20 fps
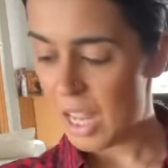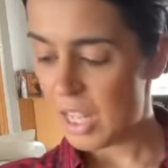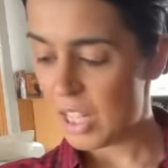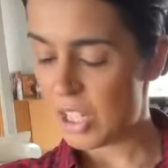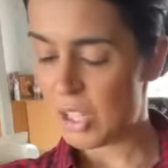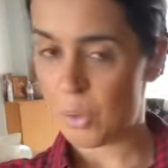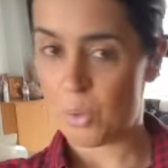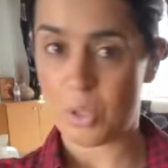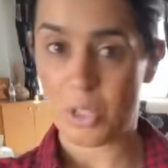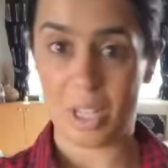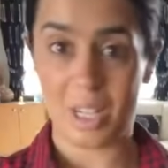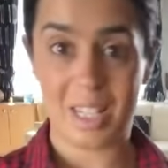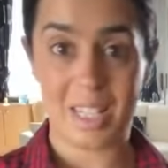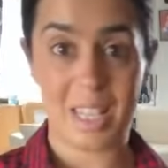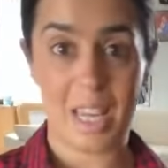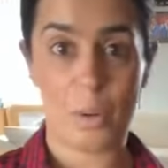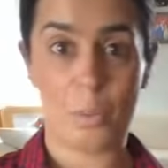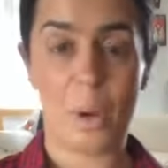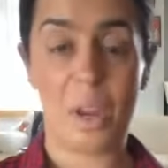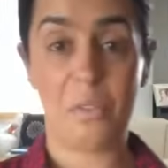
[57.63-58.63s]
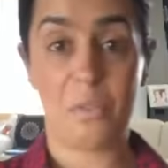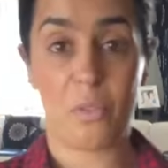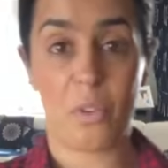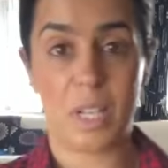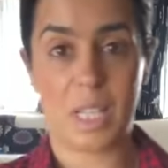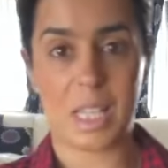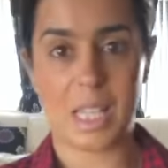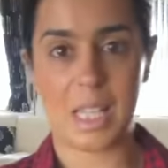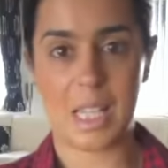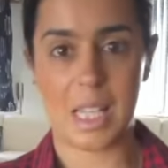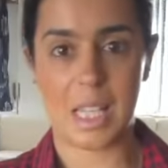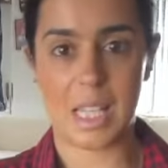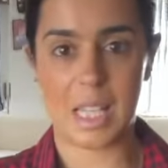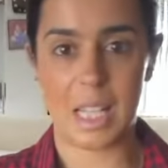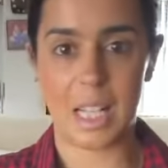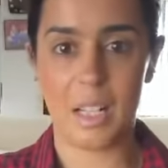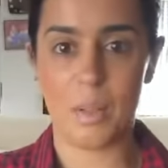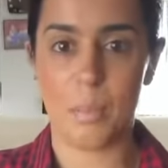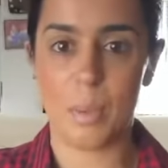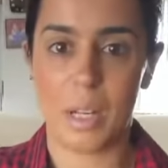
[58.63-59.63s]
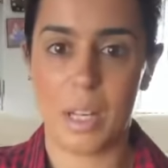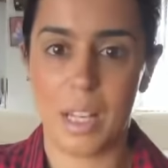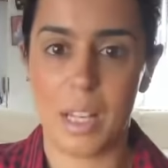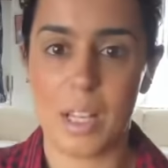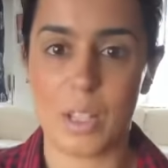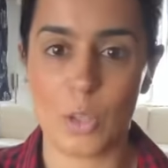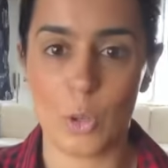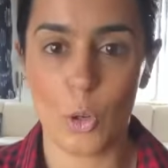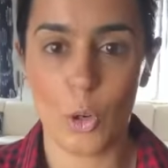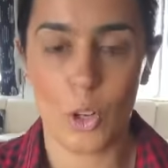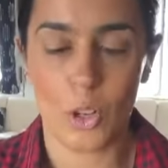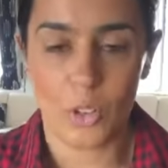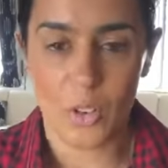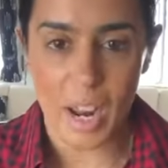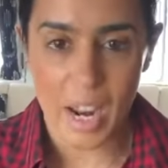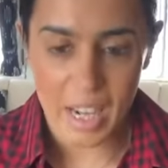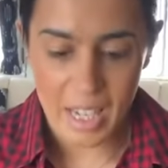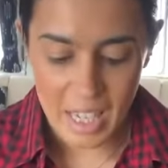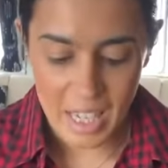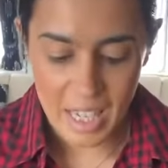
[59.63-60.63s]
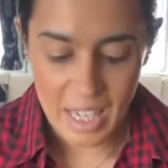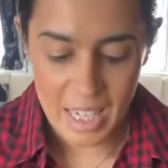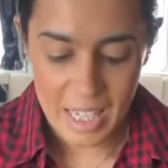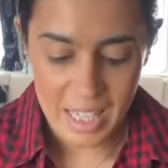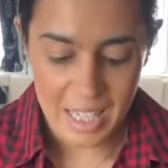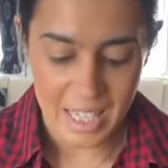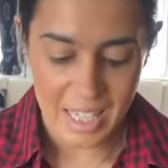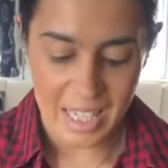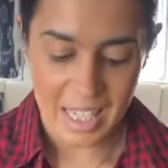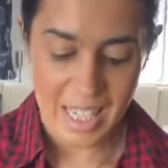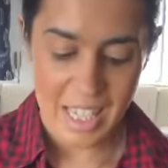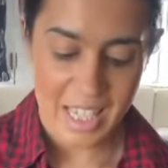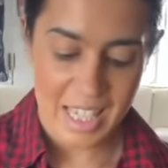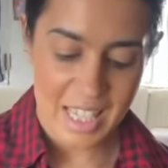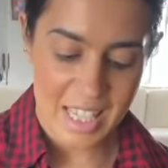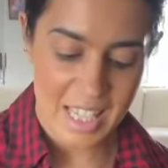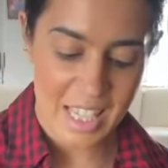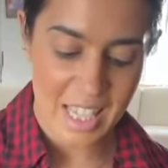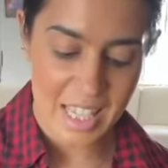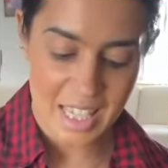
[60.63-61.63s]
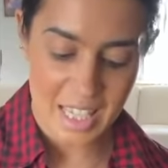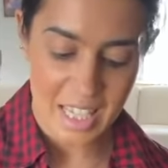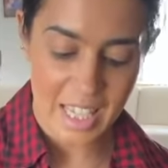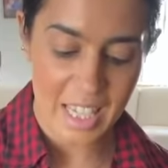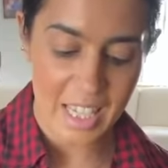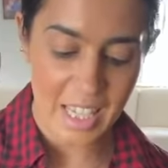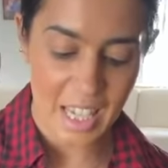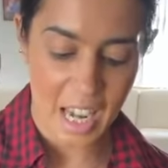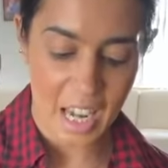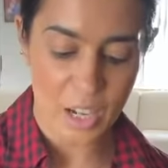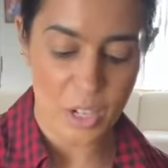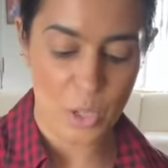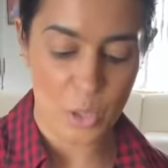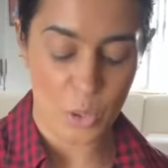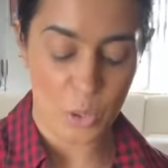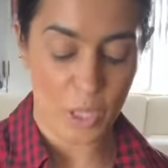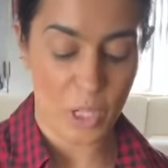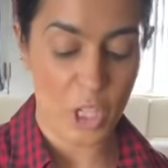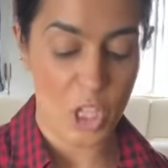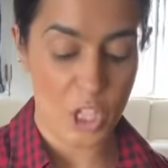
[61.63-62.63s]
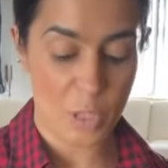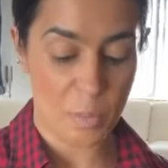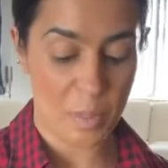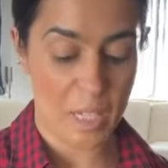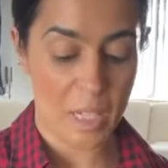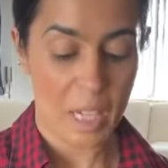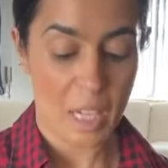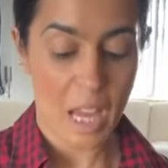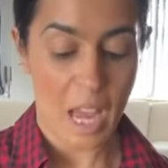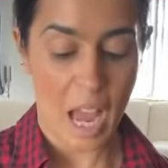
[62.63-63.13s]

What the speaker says: I was going to say wait for it to sizzle, but it is already sizzling and talking to me.